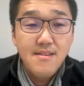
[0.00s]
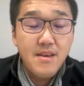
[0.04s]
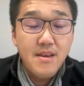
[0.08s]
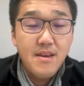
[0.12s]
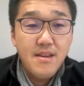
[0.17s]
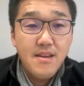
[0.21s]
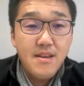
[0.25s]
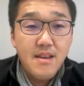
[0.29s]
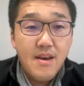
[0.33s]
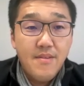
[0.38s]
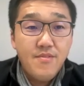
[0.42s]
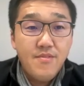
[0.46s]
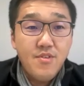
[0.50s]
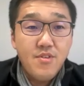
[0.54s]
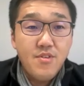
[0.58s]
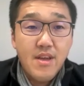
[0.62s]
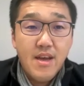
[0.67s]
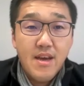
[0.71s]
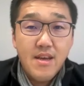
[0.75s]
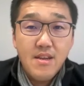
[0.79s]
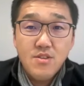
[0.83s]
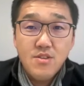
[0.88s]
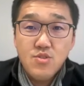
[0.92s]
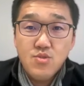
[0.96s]
And then after
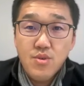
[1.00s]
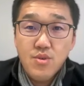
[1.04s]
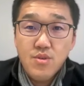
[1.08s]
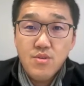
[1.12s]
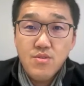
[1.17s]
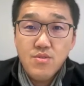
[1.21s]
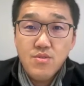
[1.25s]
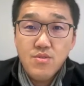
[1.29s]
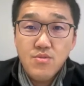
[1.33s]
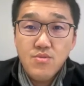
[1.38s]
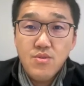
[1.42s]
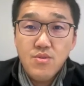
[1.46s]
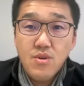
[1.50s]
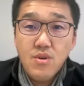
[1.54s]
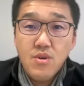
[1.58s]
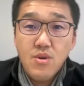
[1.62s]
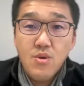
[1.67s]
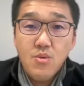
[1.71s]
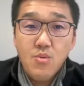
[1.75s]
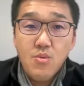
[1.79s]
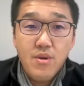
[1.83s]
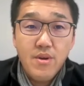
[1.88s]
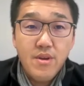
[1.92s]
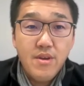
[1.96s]
that, I joined
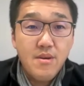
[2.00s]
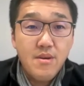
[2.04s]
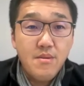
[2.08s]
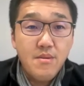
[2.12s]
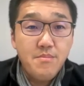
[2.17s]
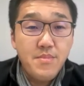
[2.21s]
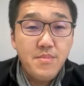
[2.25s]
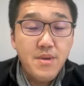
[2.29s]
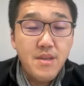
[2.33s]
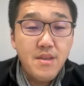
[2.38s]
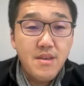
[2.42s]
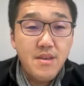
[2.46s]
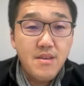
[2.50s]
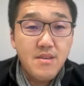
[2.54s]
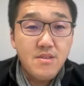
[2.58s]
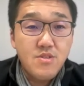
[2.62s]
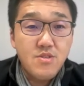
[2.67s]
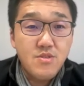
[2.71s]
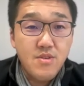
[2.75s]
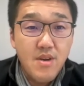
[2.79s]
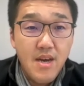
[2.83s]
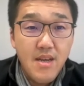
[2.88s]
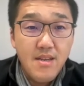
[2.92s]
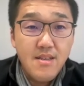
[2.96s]
Google, work on bidding
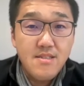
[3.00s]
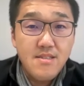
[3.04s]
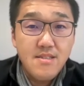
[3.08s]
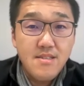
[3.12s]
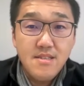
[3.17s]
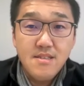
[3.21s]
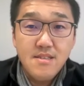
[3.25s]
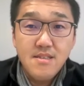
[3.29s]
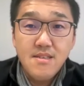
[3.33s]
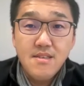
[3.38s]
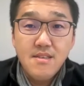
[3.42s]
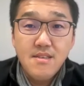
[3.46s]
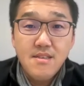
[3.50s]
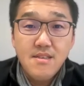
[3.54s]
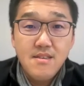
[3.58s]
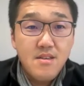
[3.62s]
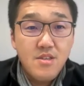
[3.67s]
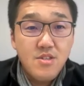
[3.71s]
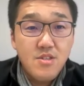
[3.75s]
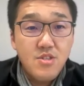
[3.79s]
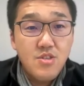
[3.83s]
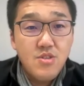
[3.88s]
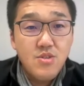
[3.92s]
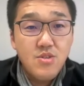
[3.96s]
strategy,
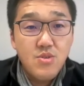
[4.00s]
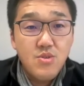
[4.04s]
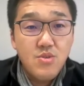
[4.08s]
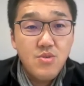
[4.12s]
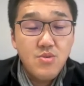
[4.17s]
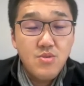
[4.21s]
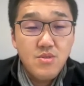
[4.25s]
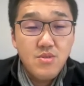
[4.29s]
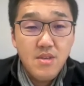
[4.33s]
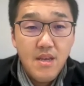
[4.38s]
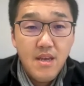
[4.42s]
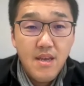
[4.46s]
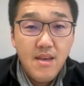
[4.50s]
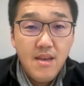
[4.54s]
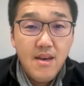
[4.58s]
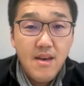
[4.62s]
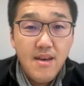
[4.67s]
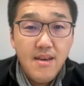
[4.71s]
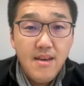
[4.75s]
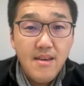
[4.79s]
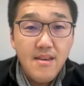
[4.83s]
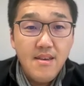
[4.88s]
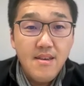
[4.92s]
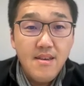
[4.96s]
continue to use
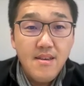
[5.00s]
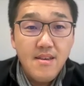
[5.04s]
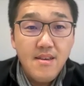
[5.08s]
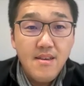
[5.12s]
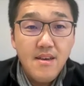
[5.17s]
AI.